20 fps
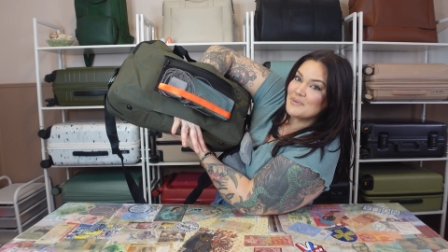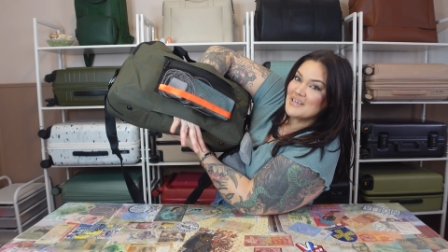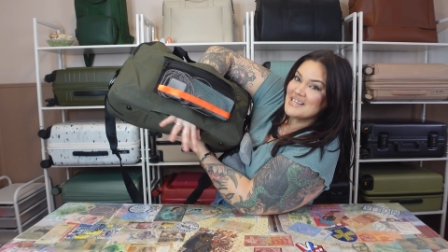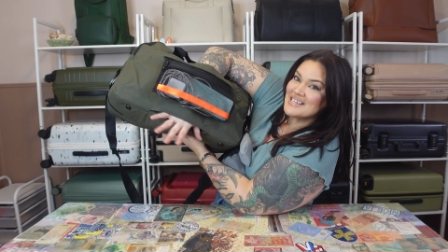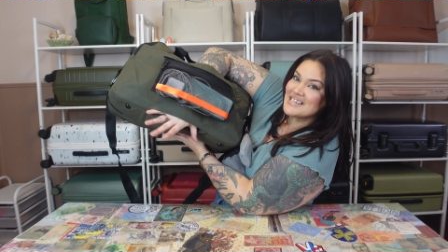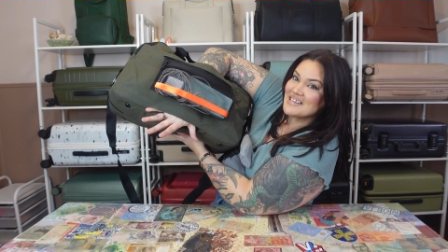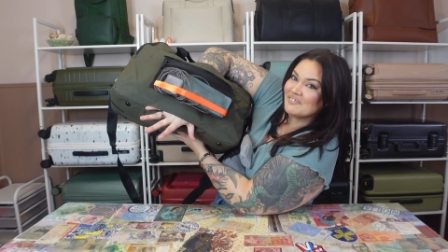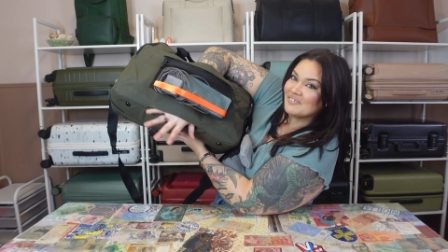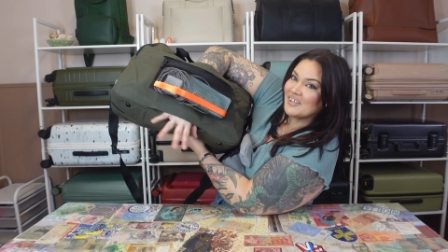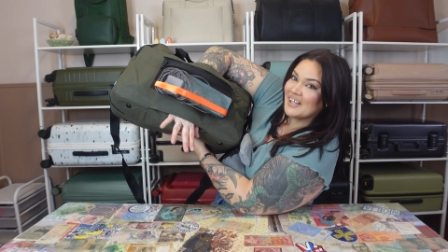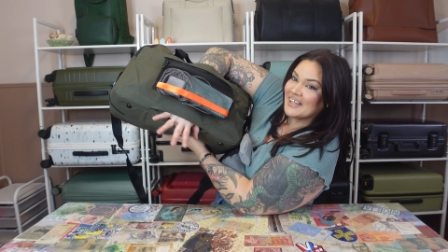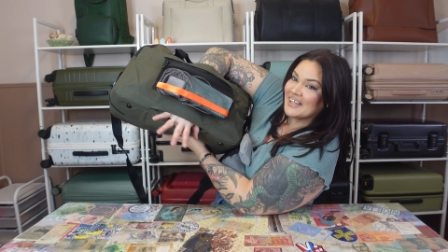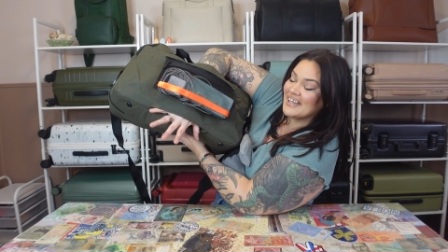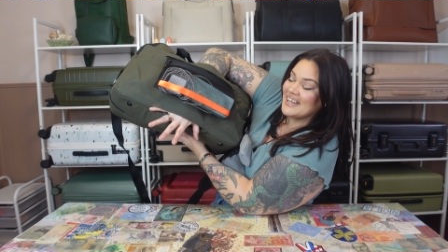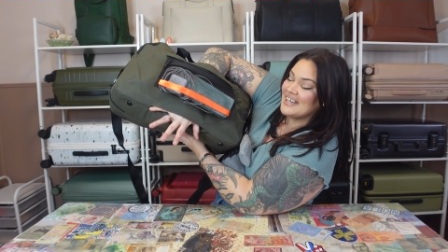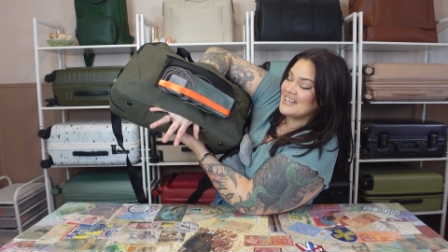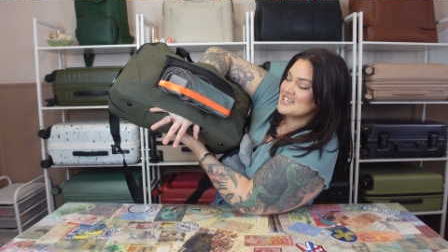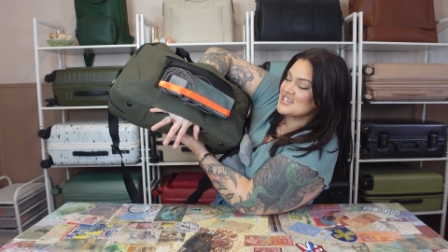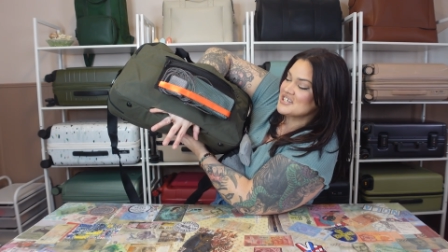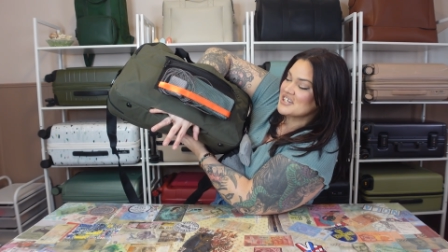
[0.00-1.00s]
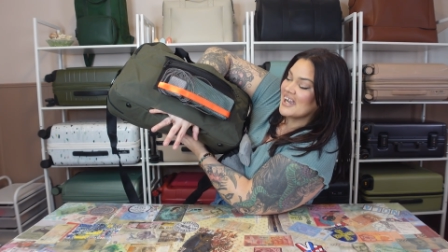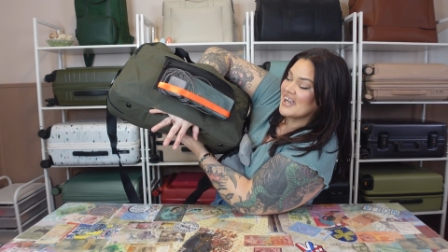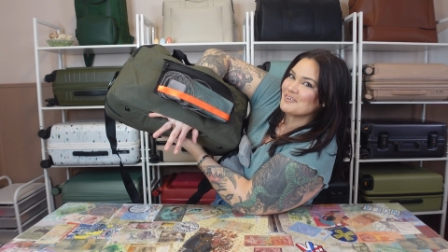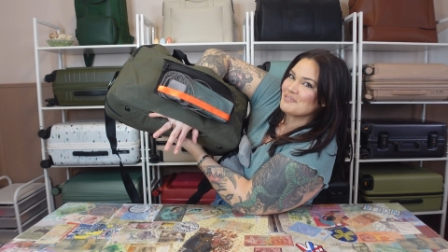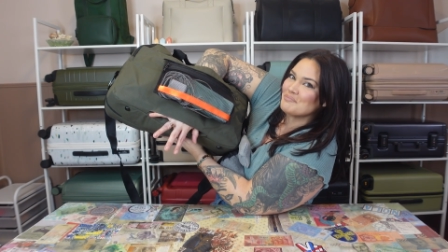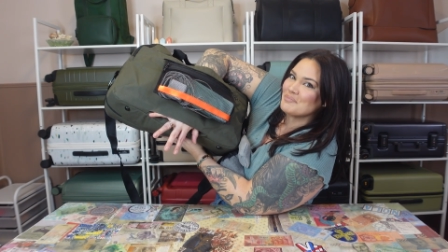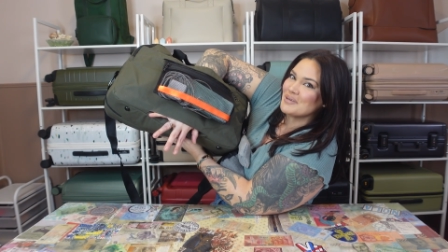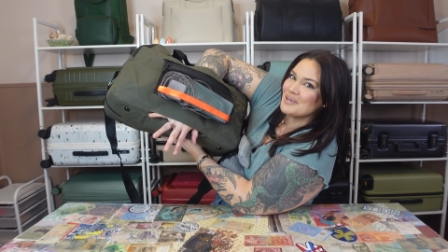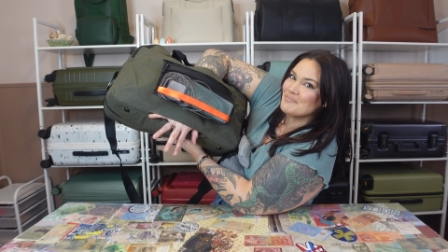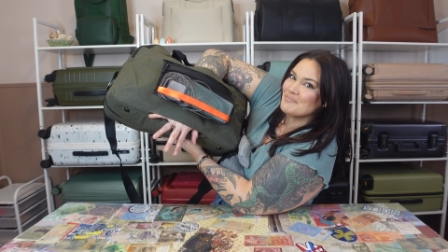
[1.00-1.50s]
piece of luggage
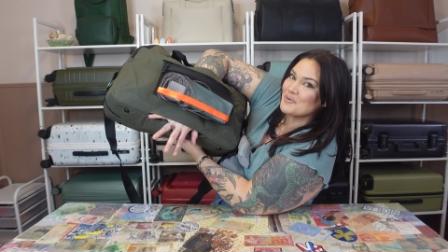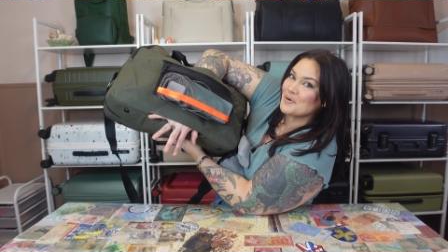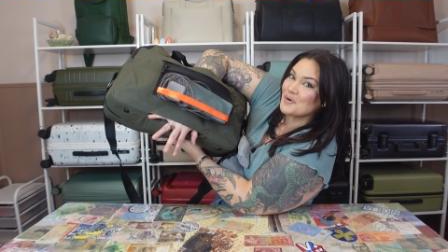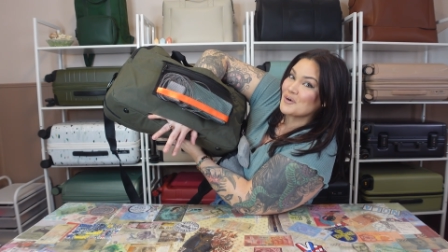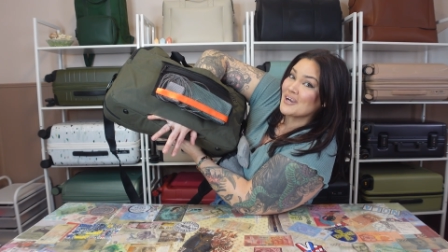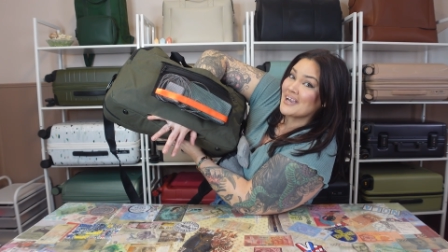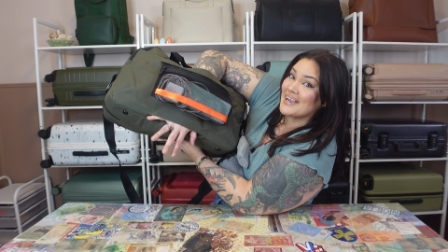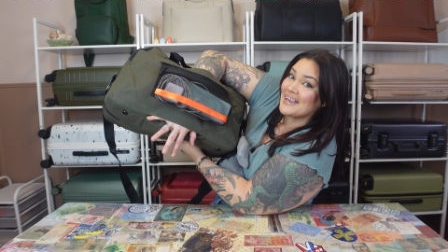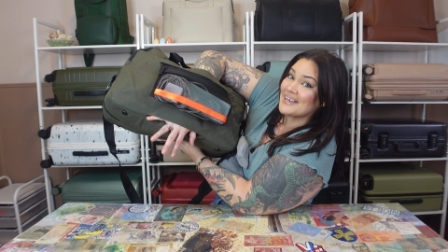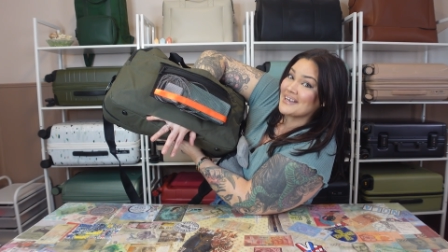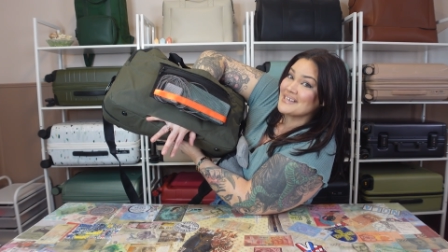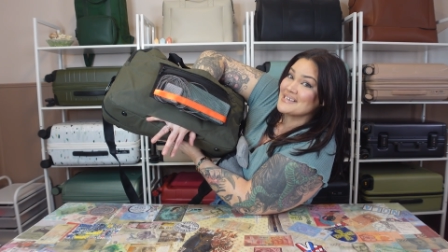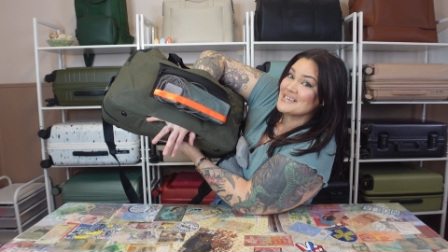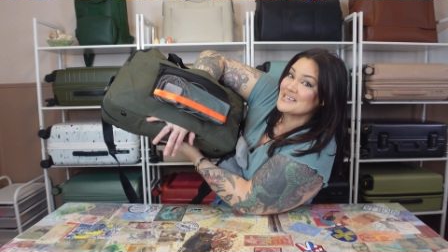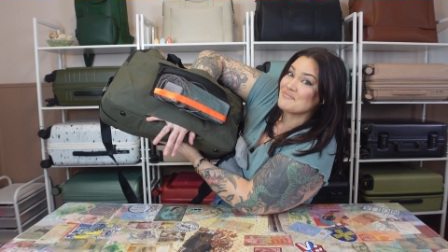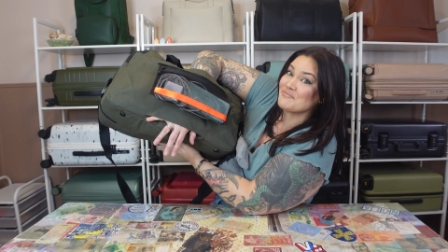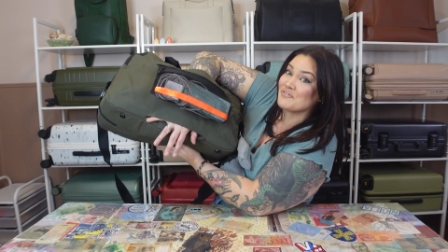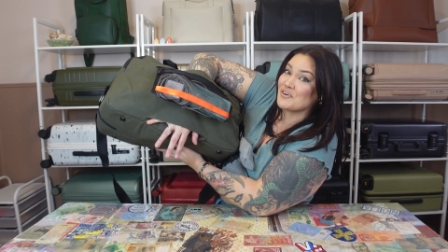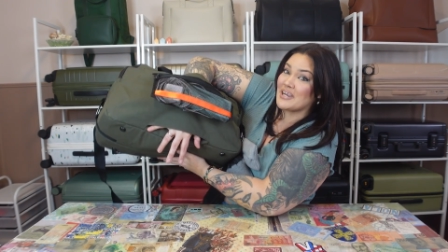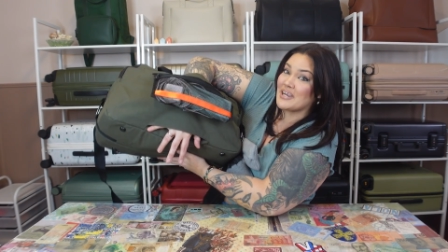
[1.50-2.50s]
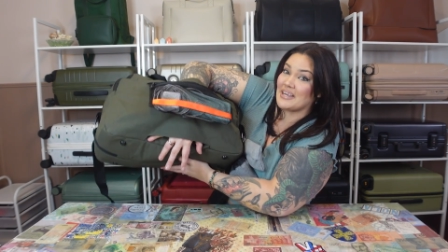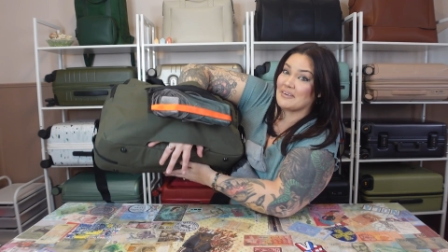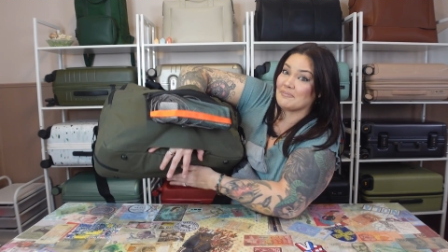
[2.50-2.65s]
and be more hands-free.